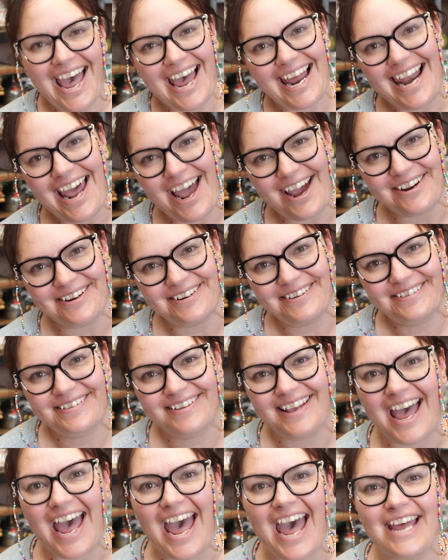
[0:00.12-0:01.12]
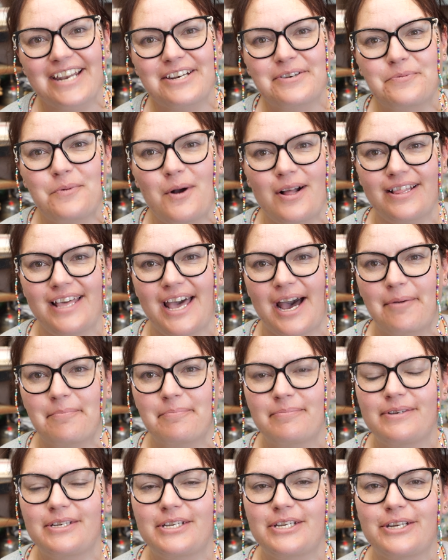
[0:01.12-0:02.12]
Hello and
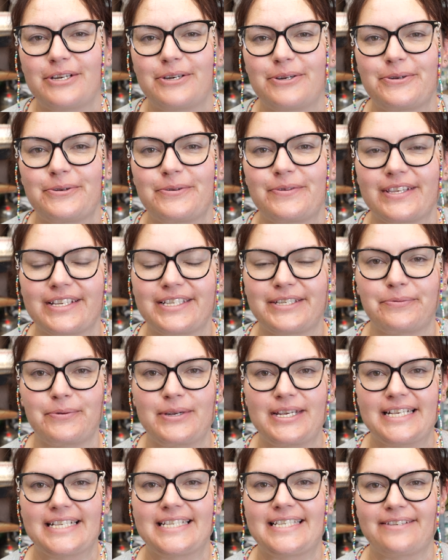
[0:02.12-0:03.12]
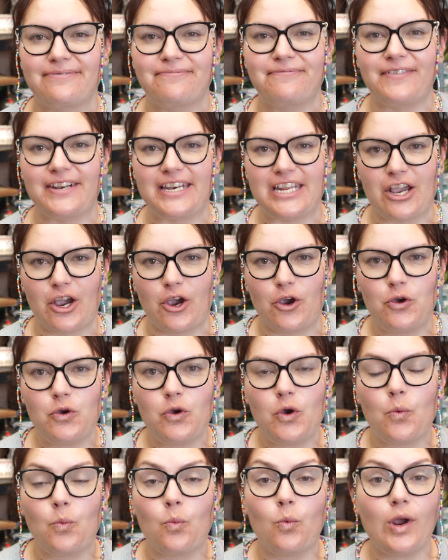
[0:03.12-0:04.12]
welcome to this week's
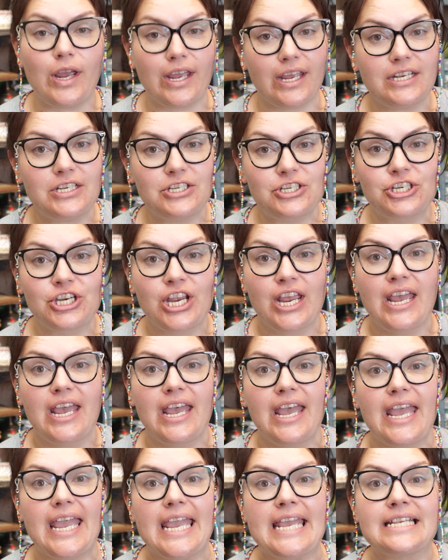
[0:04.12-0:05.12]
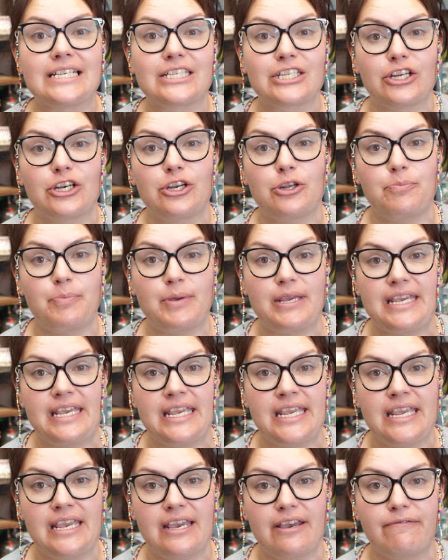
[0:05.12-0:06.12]
video, which is going to
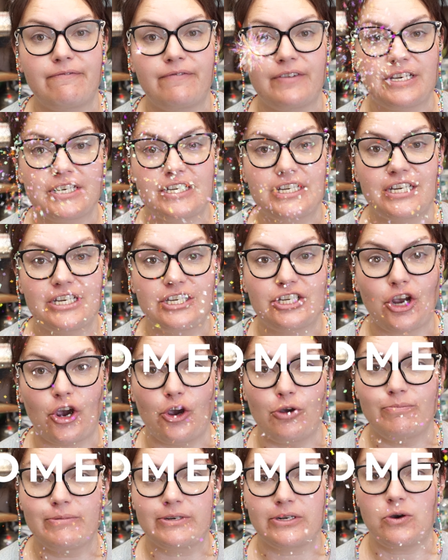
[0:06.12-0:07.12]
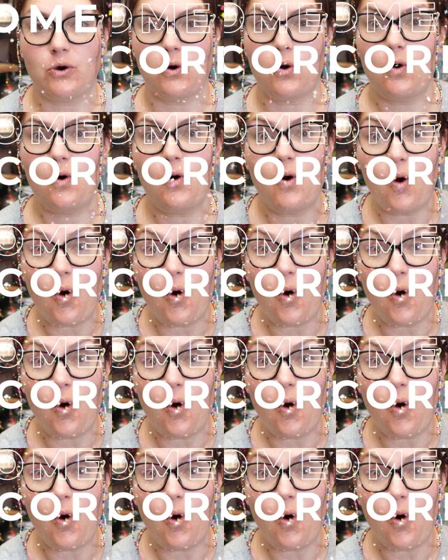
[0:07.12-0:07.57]
be a vintage home decor